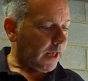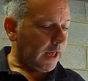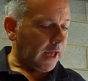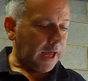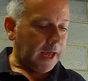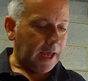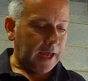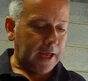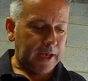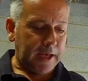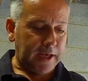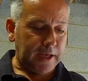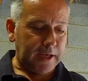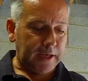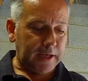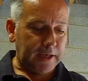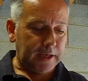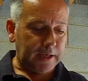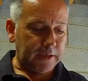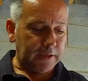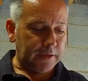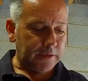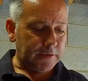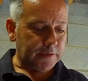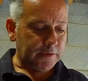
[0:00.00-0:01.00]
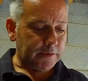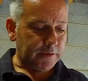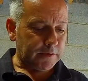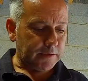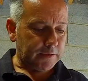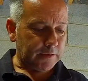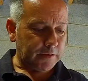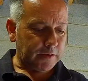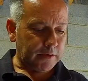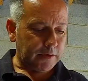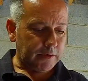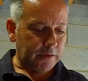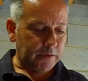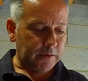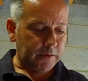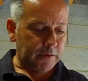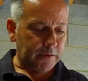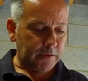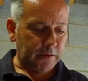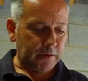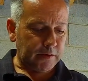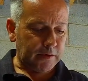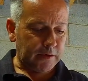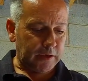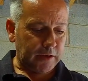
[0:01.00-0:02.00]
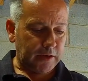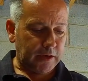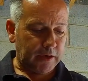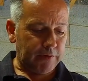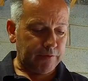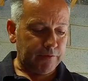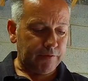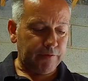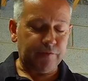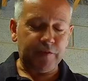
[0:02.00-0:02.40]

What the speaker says: And after